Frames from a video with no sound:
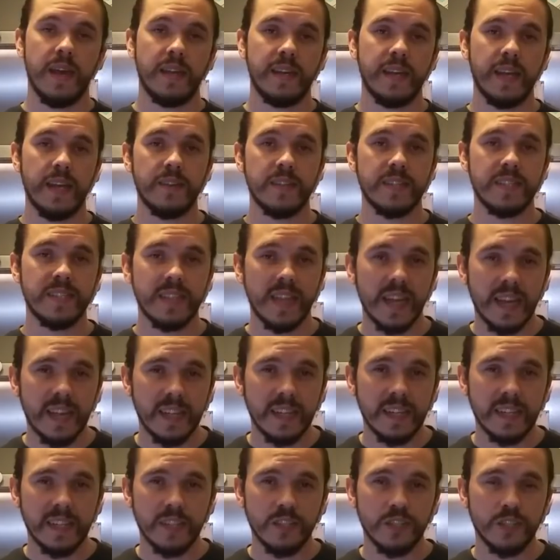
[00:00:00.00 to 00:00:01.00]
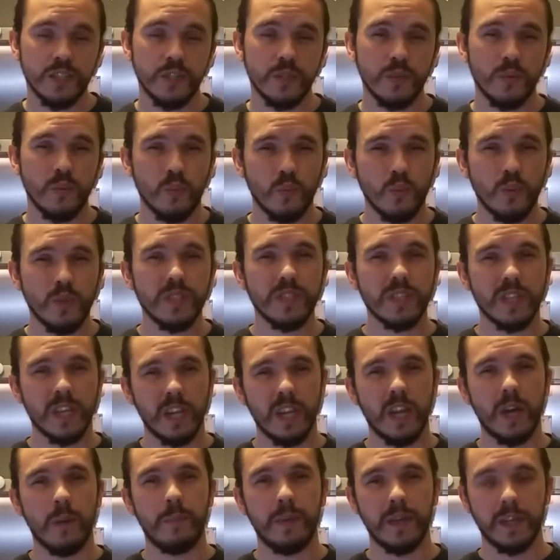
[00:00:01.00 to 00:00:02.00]
Now, the second issue was a
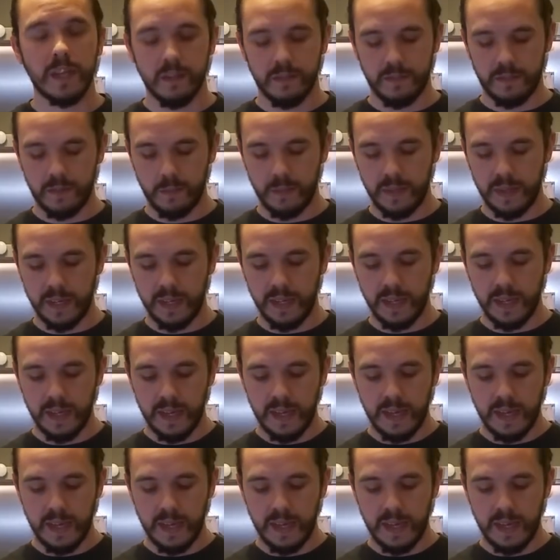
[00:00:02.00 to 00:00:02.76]
lot bigger for me,